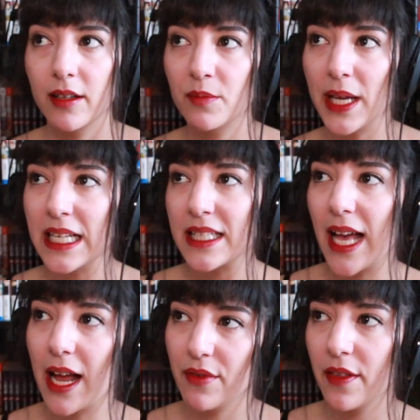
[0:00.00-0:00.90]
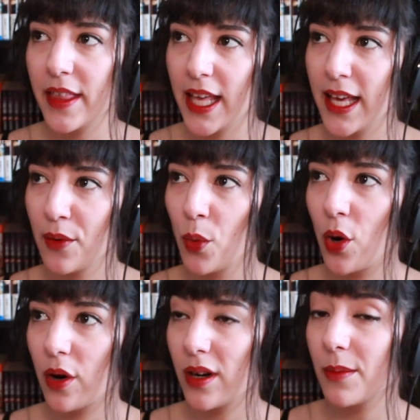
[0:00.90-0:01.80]
It makes everything
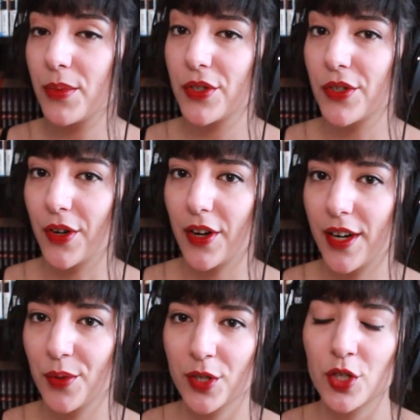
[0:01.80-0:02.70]
more absurd,